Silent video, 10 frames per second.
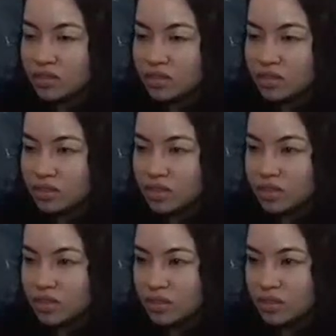Get this
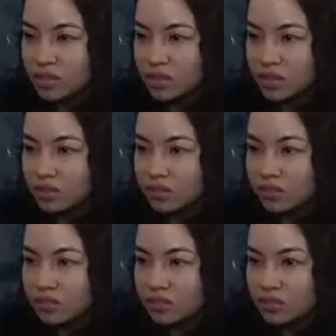done.
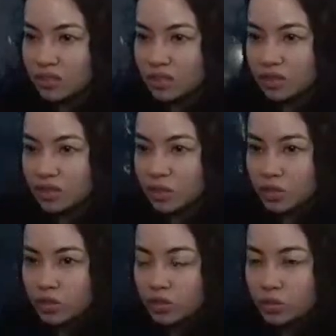Quick
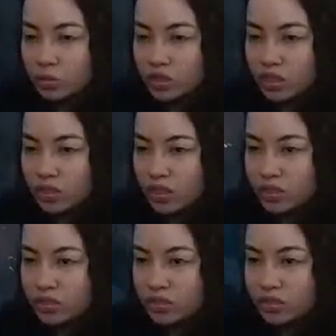squish and
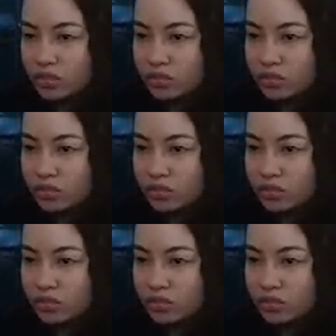duplicon.